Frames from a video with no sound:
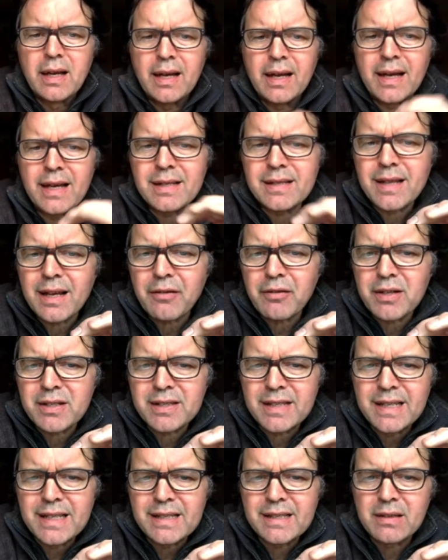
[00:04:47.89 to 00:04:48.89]
Is there a
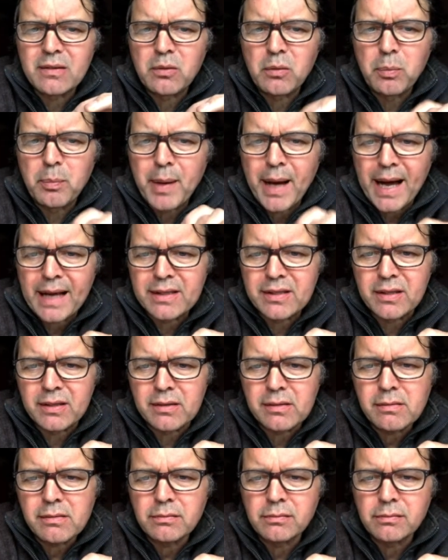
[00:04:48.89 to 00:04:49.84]
seasonal pattern?